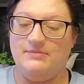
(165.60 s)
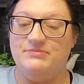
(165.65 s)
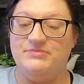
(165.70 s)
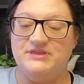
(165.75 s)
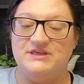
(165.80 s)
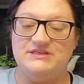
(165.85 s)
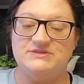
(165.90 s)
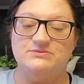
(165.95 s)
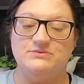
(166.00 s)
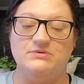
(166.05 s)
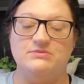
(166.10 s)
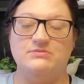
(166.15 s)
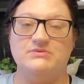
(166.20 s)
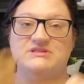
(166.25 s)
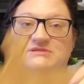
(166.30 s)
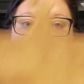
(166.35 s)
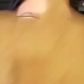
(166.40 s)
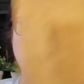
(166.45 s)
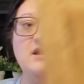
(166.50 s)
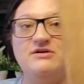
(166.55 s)
This one
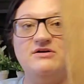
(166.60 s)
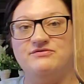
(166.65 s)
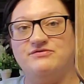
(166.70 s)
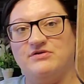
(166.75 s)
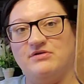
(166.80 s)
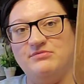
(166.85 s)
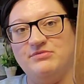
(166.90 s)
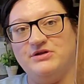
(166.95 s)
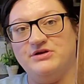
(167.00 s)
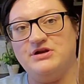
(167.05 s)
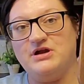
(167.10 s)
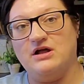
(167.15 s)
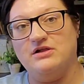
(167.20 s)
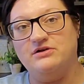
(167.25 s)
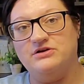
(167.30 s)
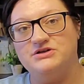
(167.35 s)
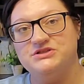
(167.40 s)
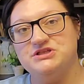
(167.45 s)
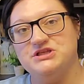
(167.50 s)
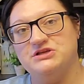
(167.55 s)
was bought from the
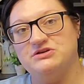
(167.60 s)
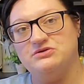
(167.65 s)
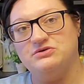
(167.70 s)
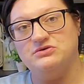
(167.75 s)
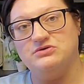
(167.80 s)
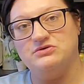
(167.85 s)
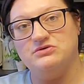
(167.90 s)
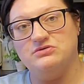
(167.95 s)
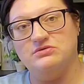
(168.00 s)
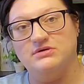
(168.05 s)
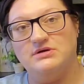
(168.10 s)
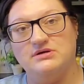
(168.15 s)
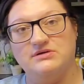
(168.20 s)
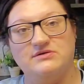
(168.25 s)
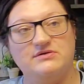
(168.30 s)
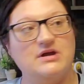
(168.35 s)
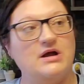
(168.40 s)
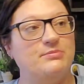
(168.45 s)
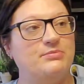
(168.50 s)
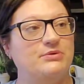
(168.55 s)
Dollar General
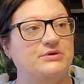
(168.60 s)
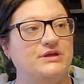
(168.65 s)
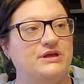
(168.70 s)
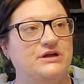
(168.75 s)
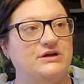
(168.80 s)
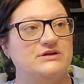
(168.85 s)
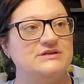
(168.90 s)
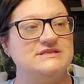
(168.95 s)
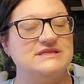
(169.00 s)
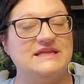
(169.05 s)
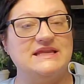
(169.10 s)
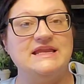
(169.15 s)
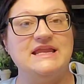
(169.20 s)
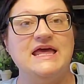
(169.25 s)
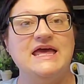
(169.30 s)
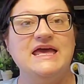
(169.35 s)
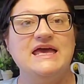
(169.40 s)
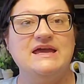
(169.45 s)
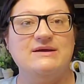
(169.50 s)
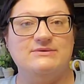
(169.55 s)
a couple years, and
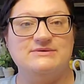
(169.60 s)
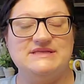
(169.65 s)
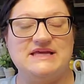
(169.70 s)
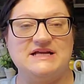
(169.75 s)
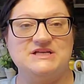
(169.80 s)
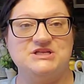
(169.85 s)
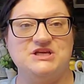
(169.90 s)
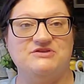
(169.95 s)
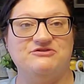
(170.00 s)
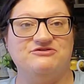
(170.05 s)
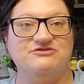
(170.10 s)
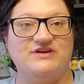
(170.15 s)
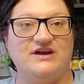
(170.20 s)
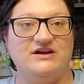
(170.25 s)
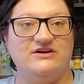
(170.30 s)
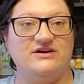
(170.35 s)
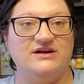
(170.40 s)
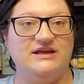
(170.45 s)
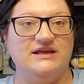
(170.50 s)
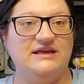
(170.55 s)
it was actually a
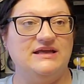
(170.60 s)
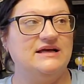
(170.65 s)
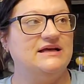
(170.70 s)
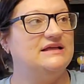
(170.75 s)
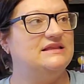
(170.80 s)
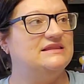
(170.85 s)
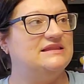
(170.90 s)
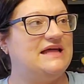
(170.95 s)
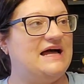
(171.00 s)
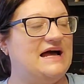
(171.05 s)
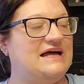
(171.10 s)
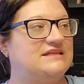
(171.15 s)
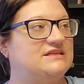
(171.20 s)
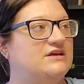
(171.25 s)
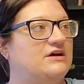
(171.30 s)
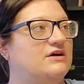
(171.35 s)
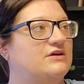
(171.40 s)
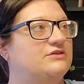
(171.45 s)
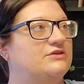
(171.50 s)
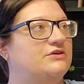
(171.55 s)
very light
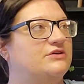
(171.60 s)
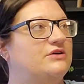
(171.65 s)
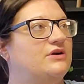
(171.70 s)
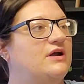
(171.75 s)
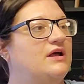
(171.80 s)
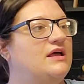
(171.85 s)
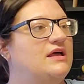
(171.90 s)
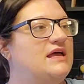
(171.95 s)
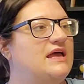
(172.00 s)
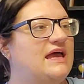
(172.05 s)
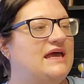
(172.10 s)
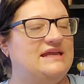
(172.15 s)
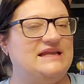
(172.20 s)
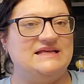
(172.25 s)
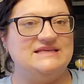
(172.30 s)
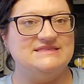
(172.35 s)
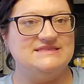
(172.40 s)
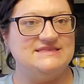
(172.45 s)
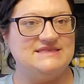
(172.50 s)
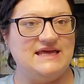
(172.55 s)
color, and I
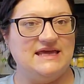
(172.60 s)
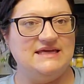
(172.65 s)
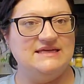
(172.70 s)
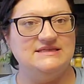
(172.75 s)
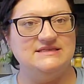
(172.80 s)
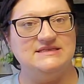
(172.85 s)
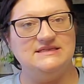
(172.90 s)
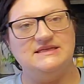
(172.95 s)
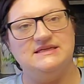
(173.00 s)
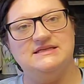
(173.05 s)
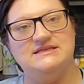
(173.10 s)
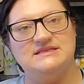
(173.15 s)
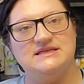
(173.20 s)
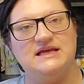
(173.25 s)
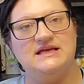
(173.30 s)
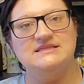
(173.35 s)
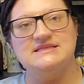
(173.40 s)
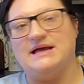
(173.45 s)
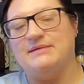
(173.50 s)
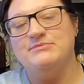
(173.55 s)
stained it
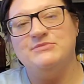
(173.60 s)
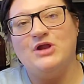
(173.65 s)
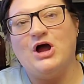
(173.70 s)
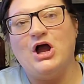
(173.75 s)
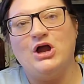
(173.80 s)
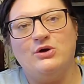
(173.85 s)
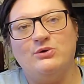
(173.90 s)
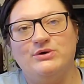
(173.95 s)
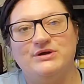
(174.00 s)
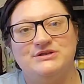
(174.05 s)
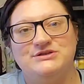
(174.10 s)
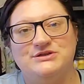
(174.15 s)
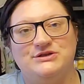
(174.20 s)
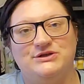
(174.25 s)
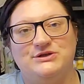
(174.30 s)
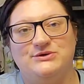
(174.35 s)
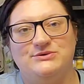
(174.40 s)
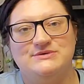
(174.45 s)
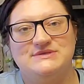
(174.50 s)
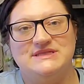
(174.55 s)
because I'm not going to
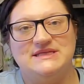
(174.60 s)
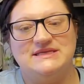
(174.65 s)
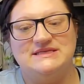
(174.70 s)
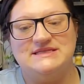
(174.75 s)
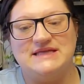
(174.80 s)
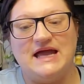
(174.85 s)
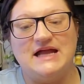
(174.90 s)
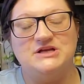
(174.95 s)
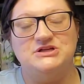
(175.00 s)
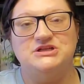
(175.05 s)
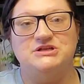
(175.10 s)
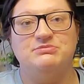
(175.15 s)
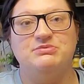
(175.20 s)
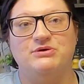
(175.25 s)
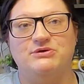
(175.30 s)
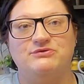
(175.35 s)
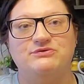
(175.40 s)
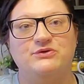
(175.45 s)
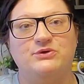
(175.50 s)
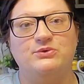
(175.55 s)
use these to actually
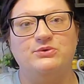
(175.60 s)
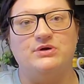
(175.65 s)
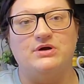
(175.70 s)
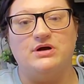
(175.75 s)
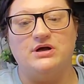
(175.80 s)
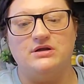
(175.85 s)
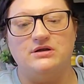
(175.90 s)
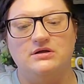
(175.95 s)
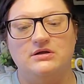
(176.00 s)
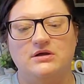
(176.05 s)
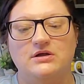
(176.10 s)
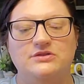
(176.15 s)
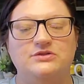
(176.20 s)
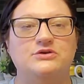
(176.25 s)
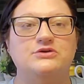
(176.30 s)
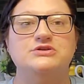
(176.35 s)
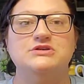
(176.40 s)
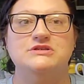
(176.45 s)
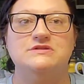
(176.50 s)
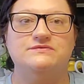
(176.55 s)
put food on.
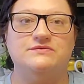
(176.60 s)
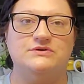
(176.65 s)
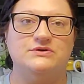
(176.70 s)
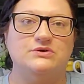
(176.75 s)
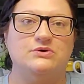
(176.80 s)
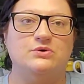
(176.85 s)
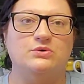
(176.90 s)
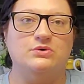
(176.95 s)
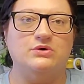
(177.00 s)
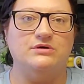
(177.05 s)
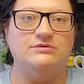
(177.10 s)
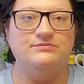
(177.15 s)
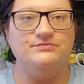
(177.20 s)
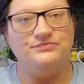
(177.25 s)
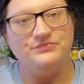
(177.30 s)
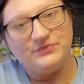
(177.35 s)
They're just for decor.